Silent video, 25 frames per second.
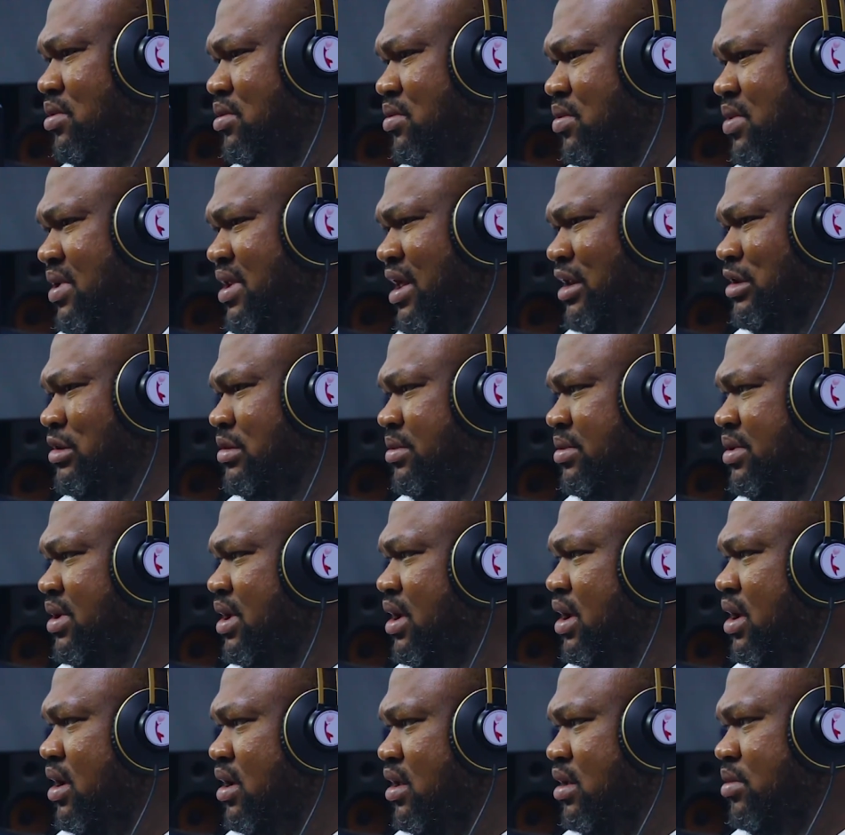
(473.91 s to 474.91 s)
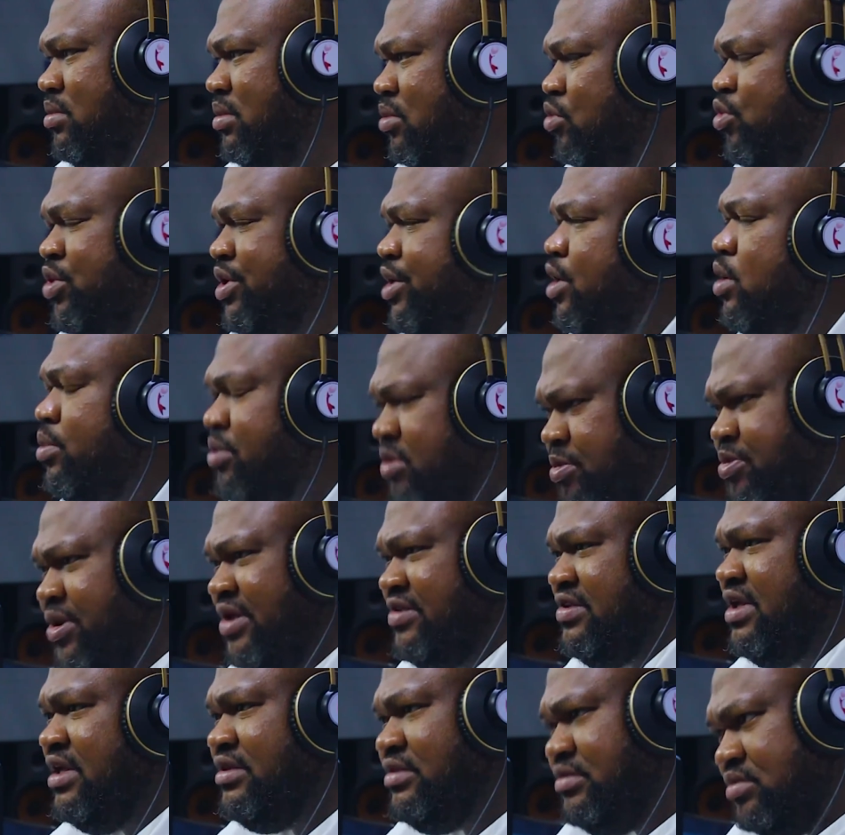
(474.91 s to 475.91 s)
But we know the
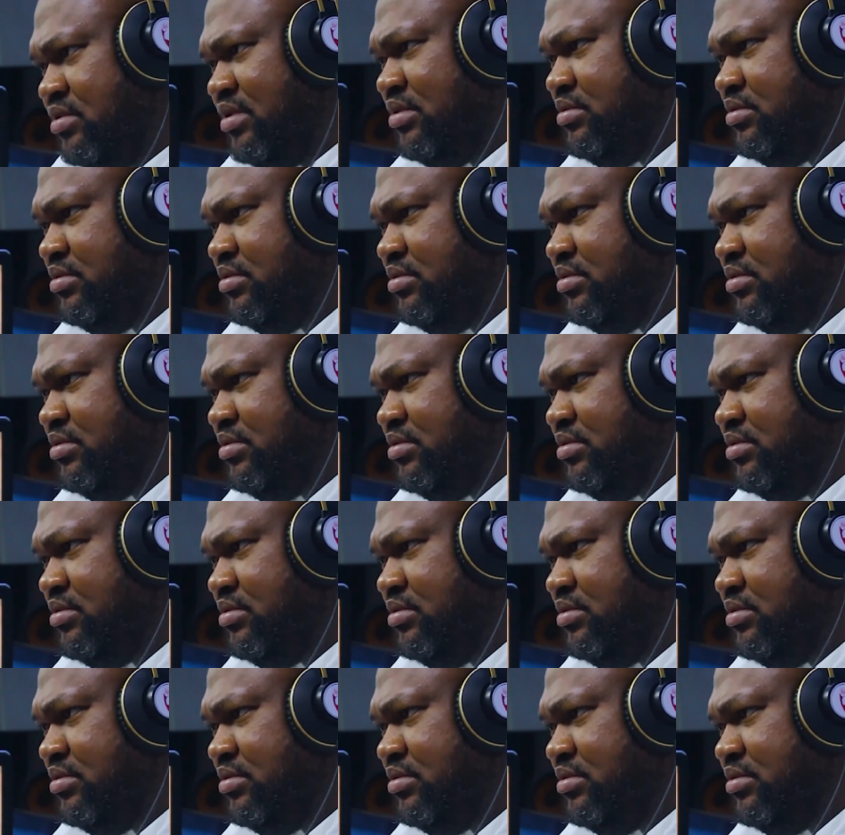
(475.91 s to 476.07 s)
president